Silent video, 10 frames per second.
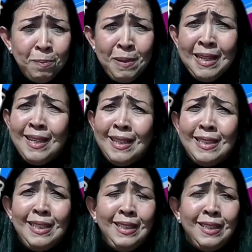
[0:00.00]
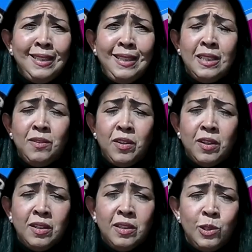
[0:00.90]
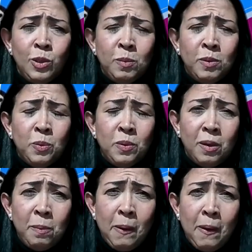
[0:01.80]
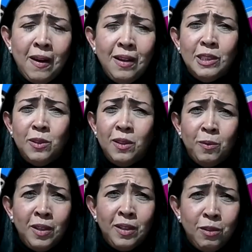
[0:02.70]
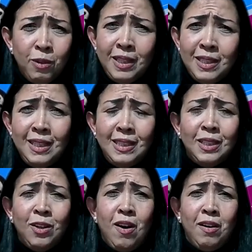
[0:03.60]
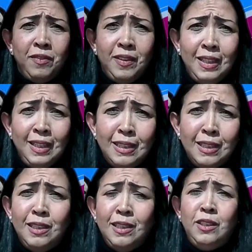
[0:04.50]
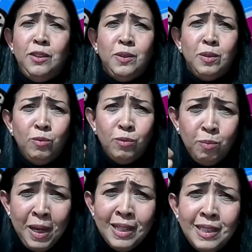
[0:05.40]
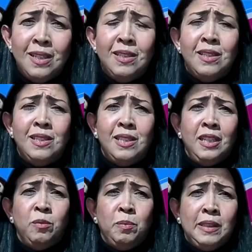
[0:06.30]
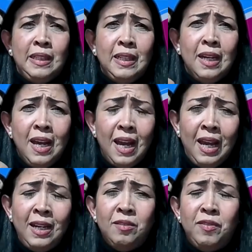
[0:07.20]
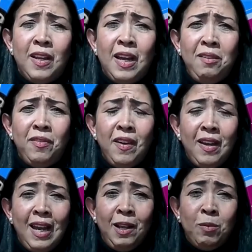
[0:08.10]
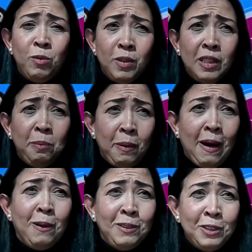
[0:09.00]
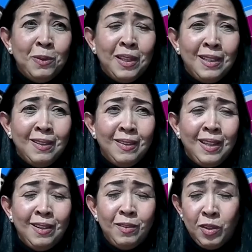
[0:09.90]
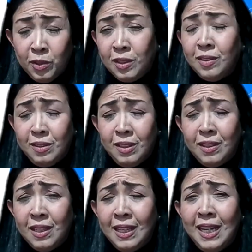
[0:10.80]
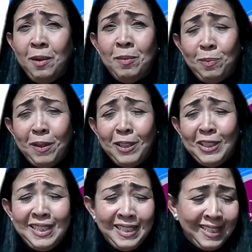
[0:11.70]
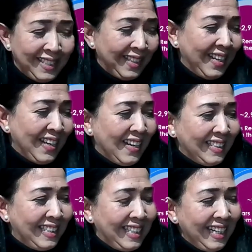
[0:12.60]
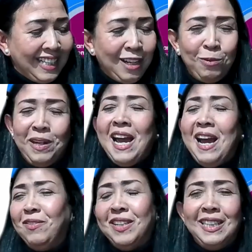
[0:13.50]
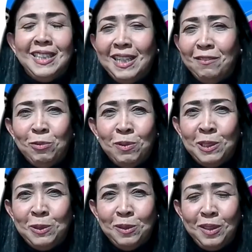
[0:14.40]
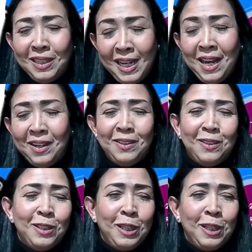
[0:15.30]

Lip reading: meet and exceed the needs of their consumers with their products. So they wanted great tasting coffee, easy to use, makes sense sustainably, end of life. And we're really proud, that they're to claim, especially in the state that we have lately, everyone's sort of in Canada